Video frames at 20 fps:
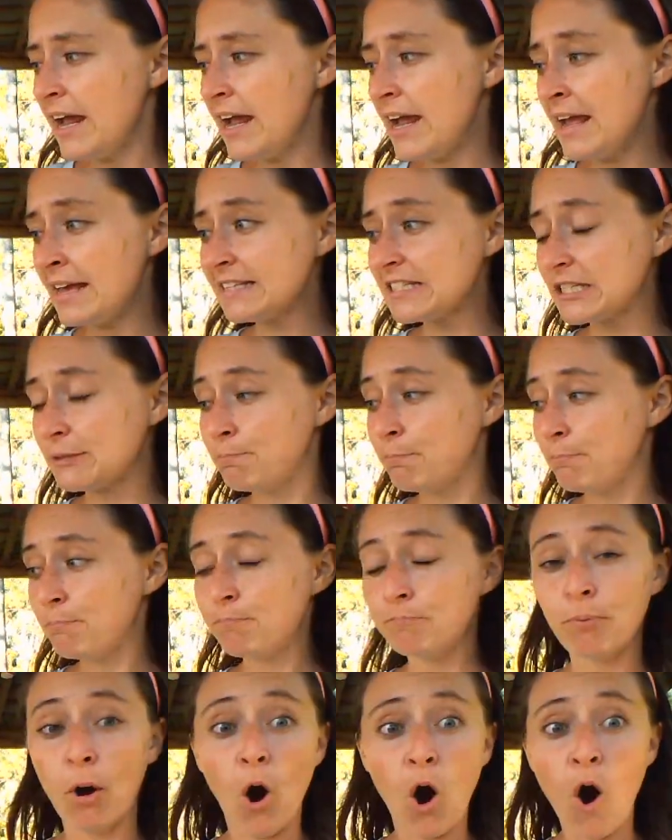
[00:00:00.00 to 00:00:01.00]
It's
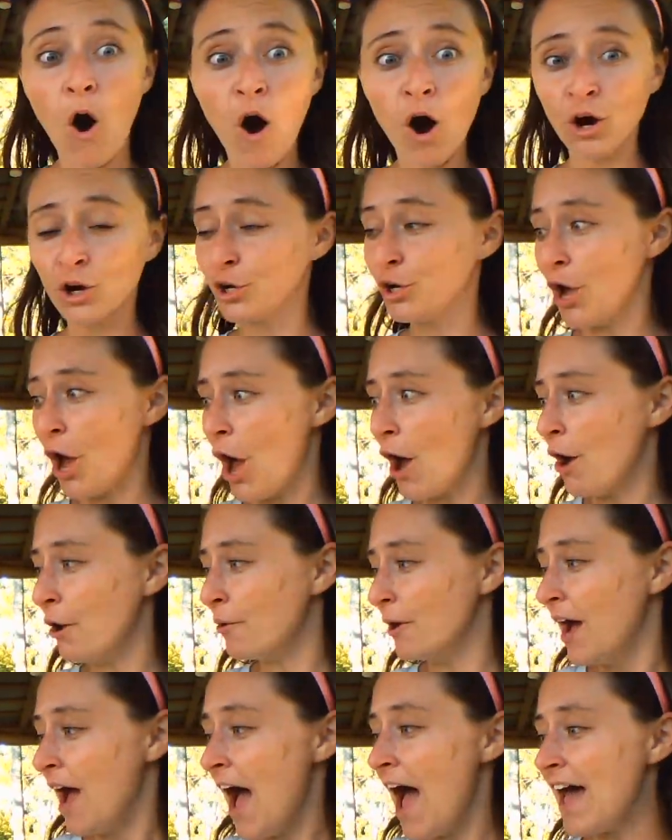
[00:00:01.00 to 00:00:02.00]
Pongo
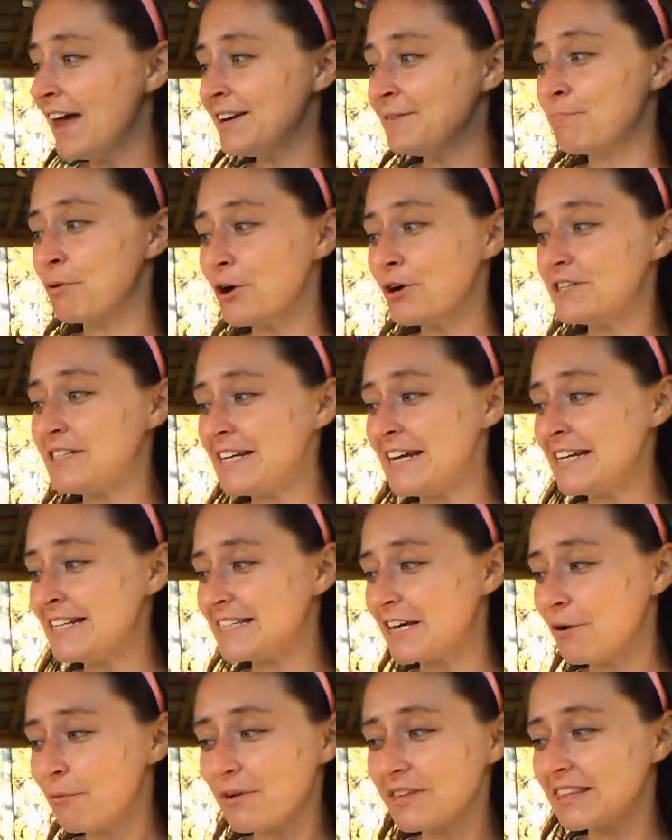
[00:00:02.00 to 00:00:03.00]
and
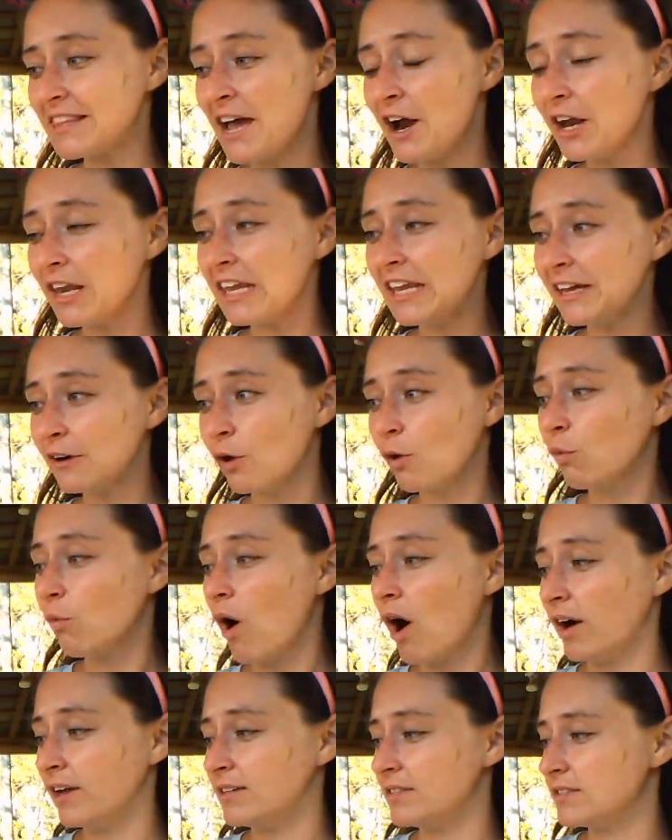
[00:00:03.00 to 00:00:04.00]
Perdita with their little
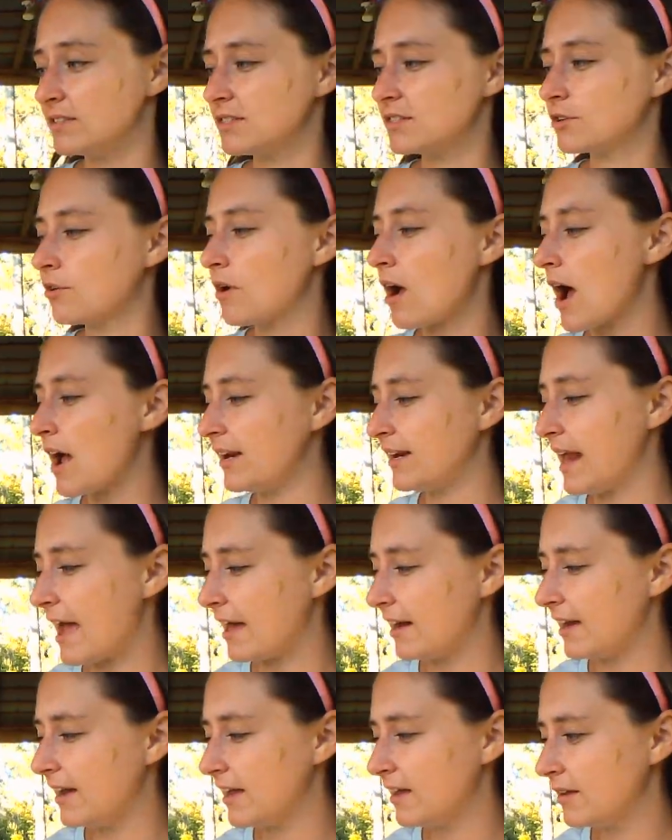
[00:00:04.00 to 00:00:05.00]
ones, cried
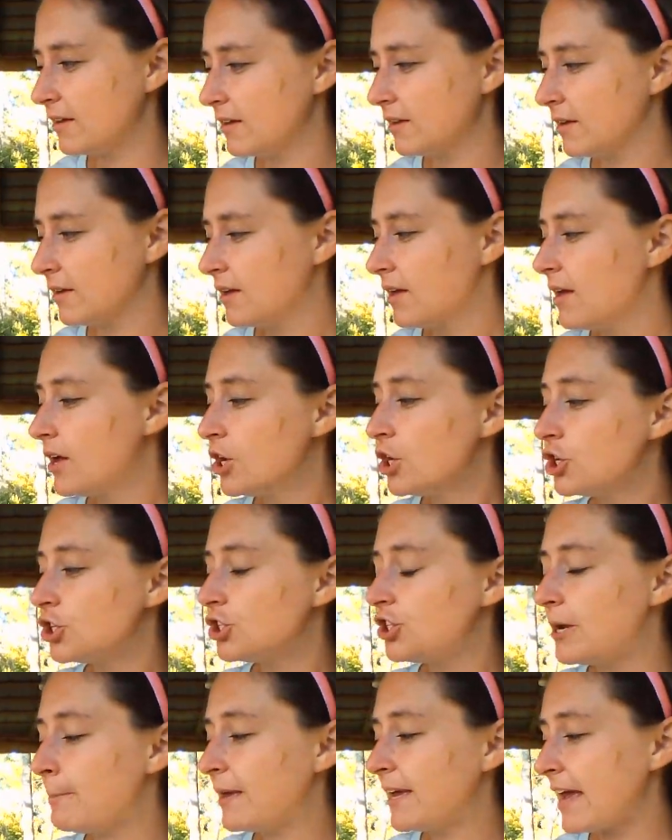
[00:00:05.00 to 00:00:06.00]
Nanny.
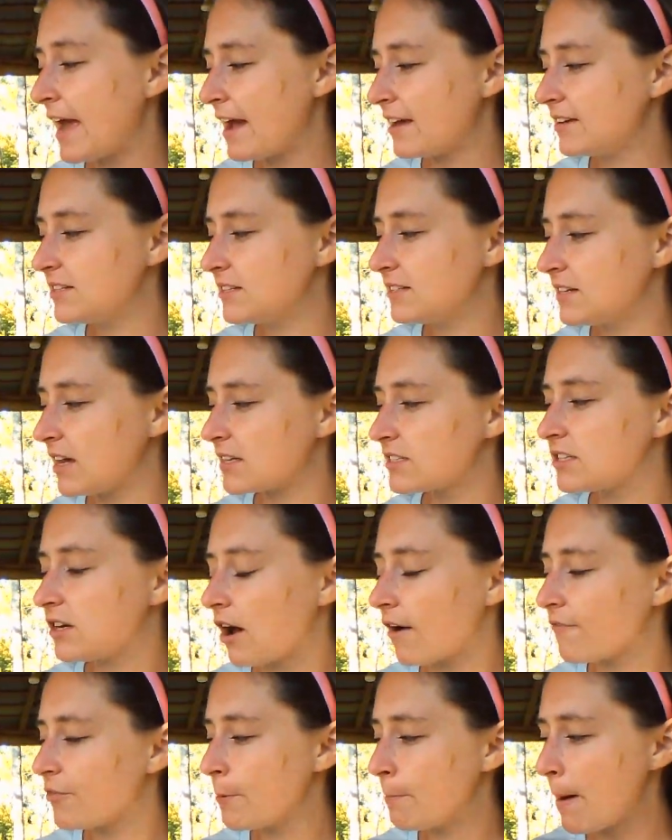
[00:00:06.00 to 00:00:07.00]
She began to
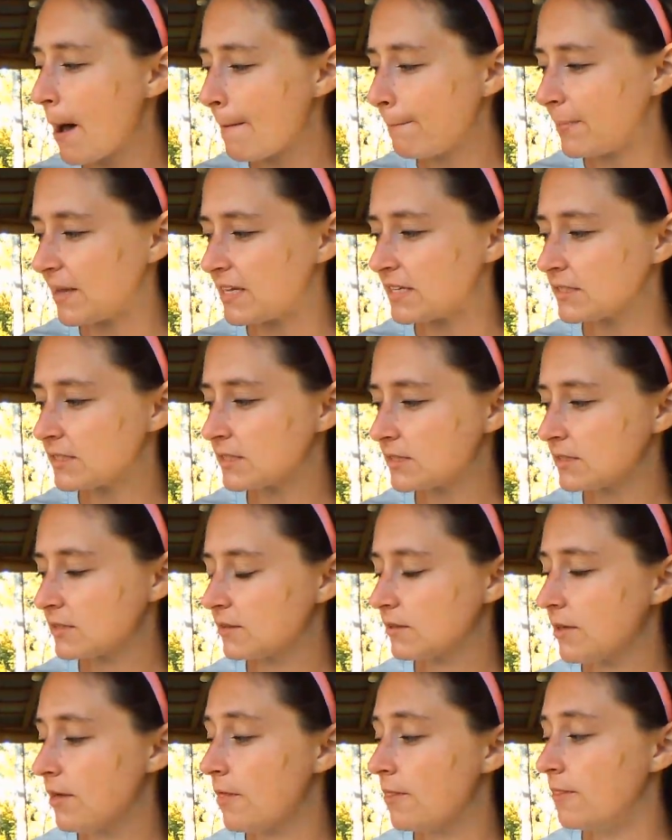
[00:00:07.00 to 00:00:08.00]
dust off the puppies.
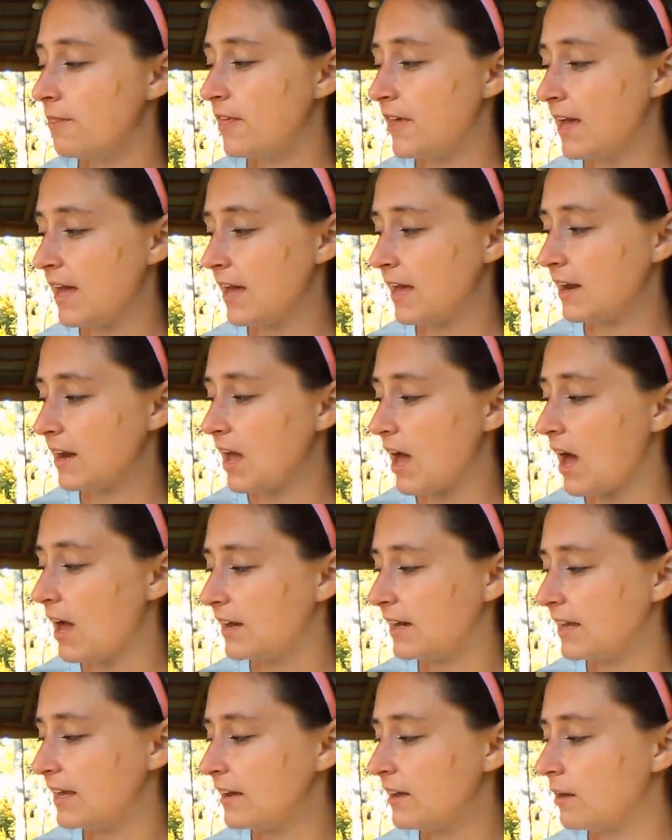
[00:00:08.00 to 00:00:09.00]
Then
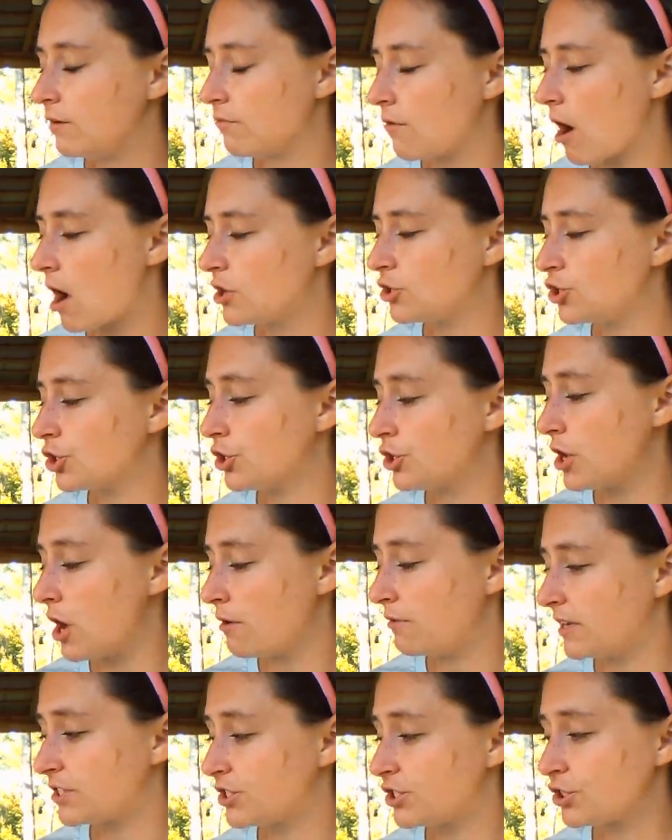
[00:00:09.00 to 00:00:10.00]
Anita and Roger
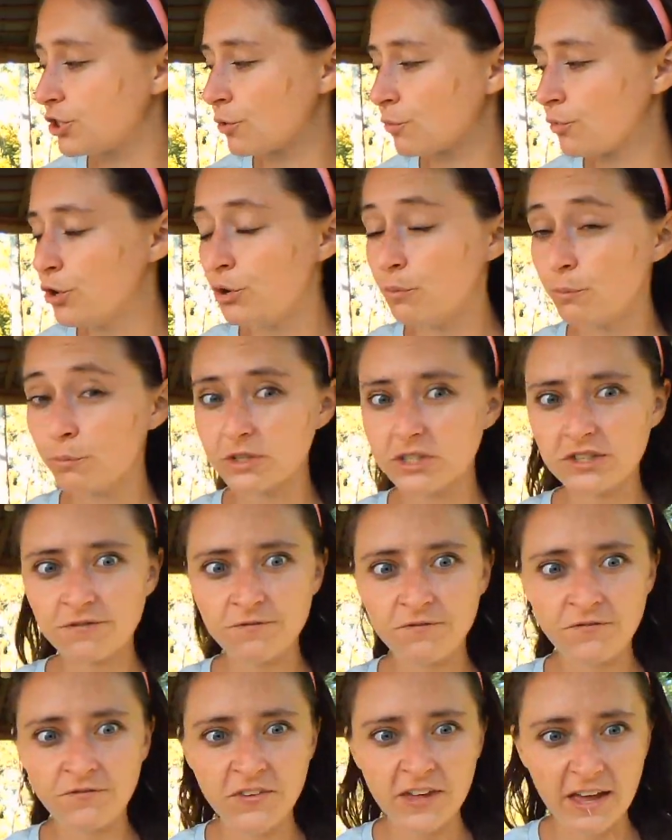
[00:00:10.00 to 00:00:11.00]
noticed the room
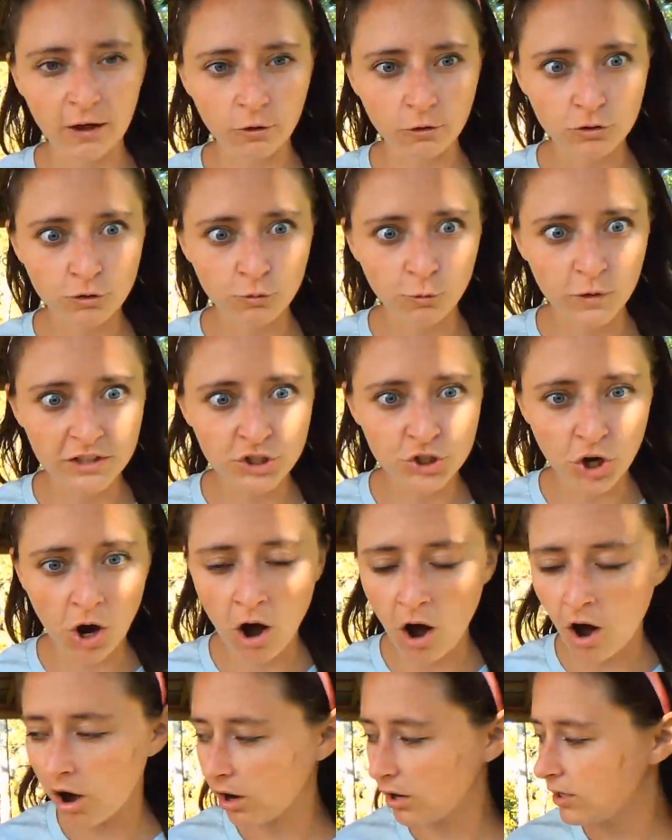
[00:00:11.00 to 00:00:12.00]
was filled with
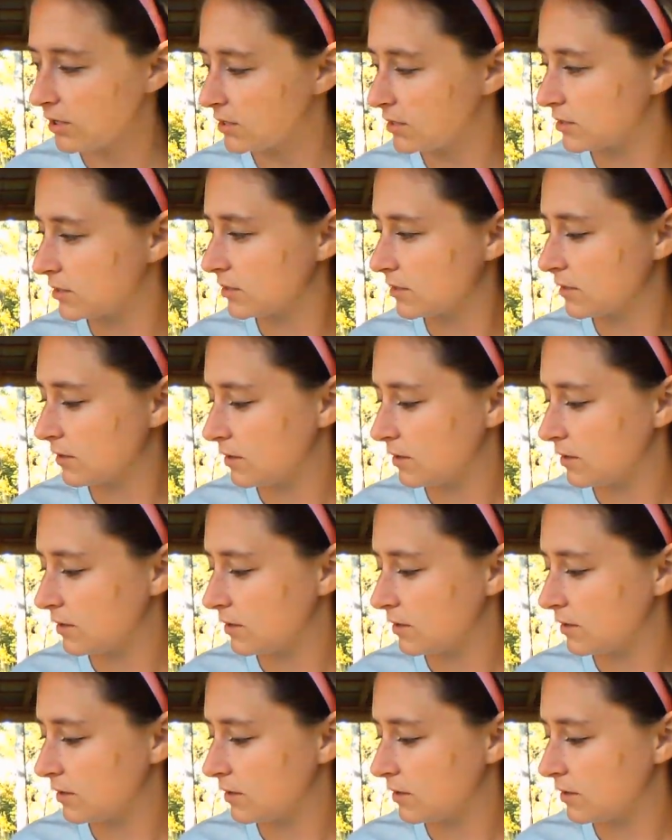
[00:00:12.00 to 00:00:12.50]
dogs.